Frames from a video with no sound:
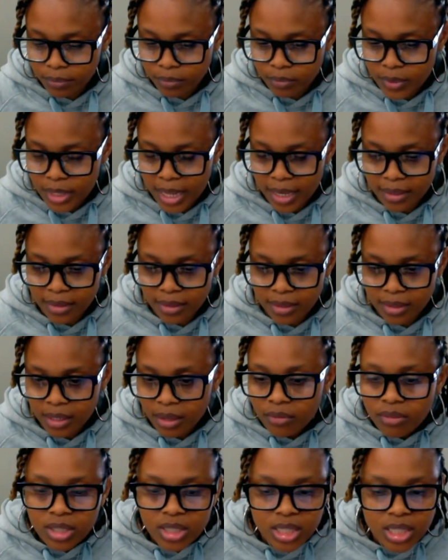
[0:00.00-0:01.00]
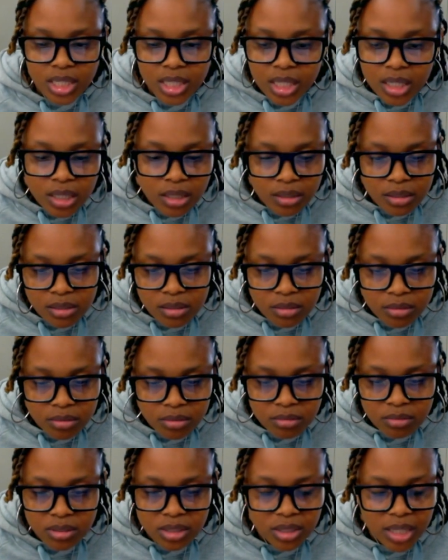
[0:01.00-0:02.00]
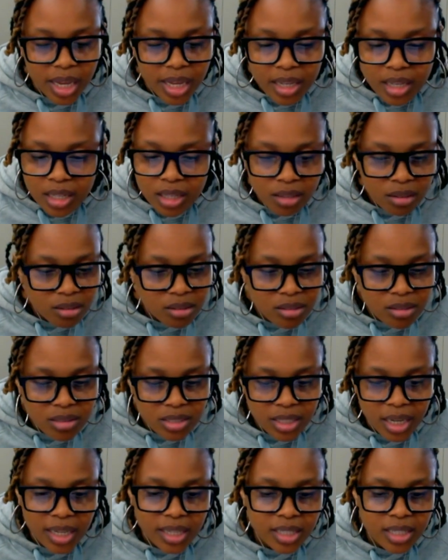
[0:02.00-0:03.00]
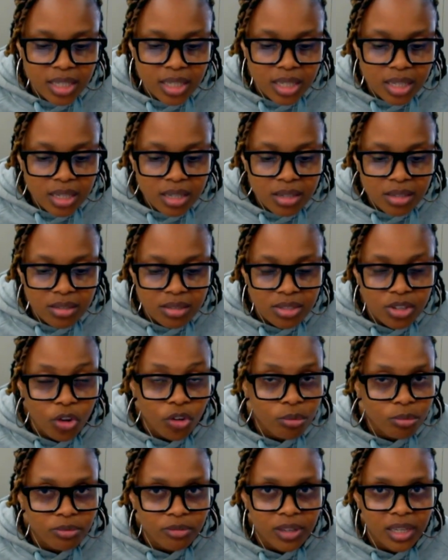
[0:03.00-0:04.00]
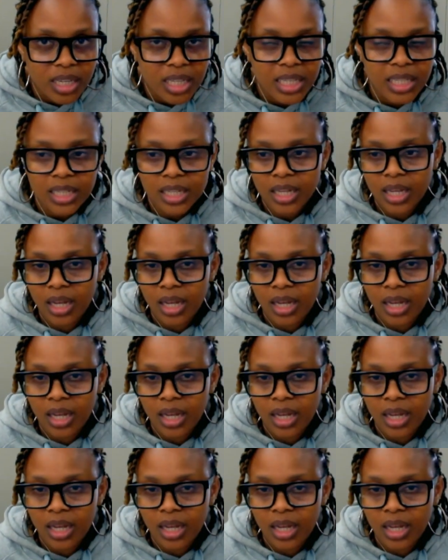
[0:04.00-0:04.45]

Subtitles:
that 70 years, 80 years, 90 years, hopefully,